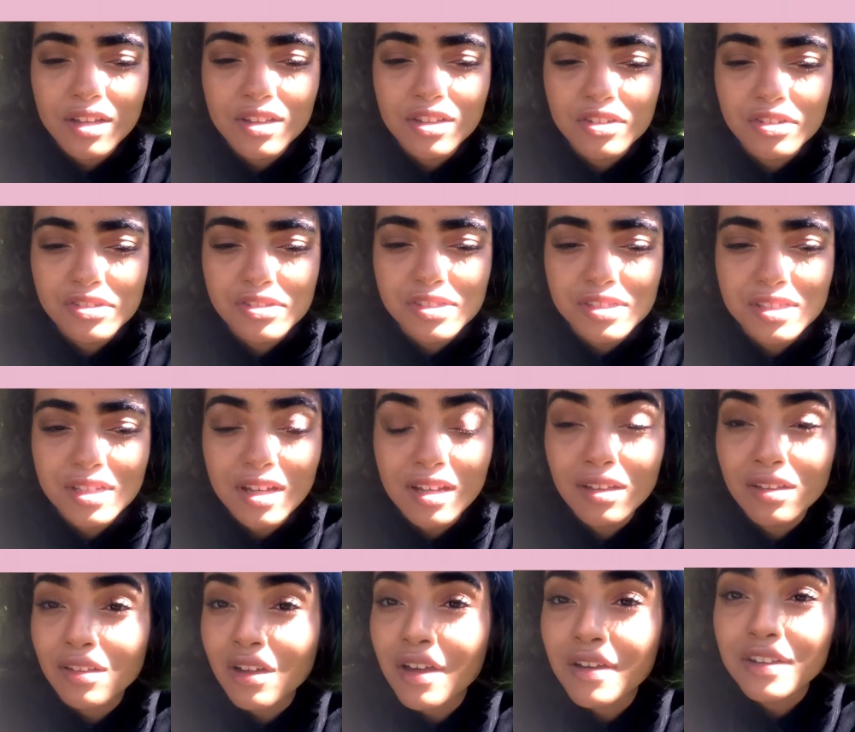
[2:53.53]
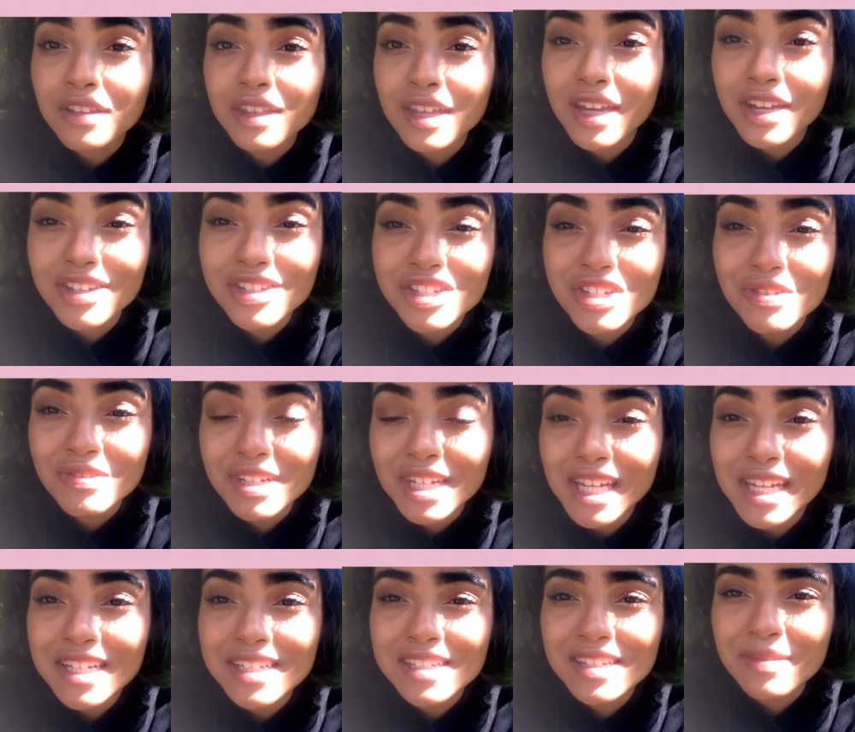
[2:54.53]
there's a lot of things you
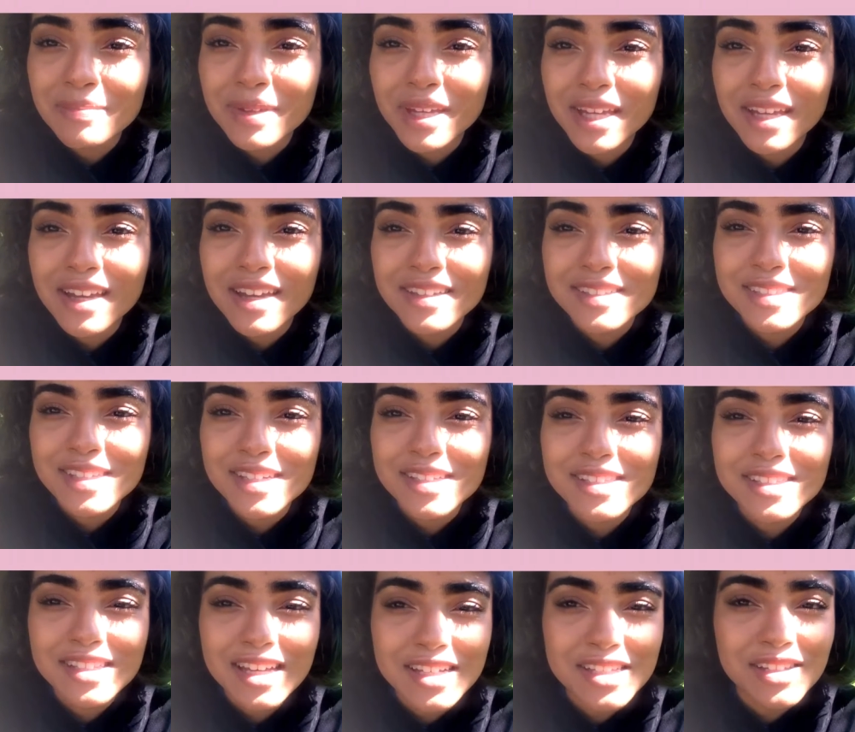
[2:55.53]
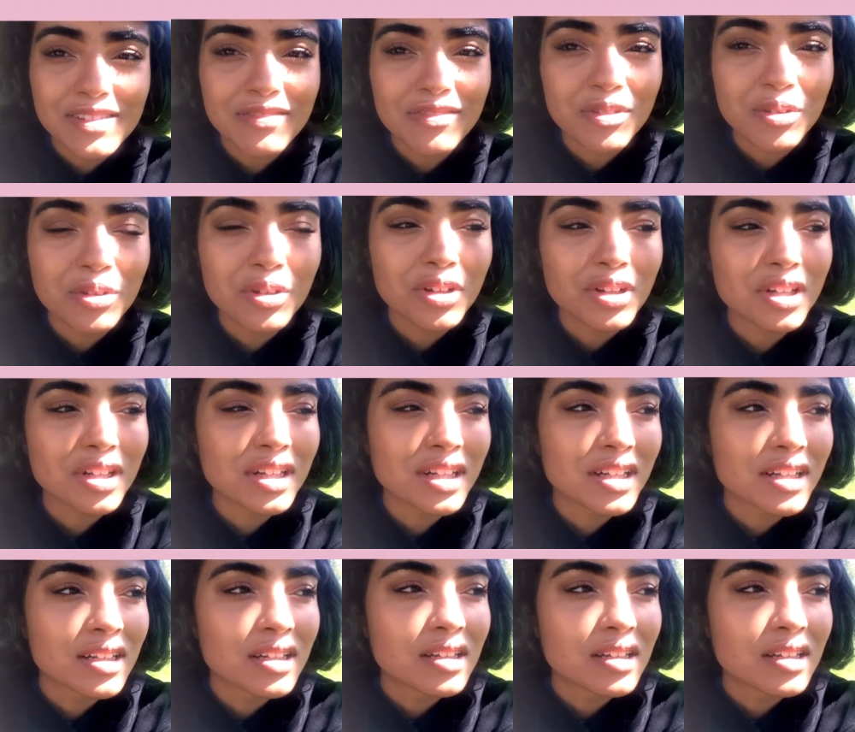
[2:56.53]
need to be a successful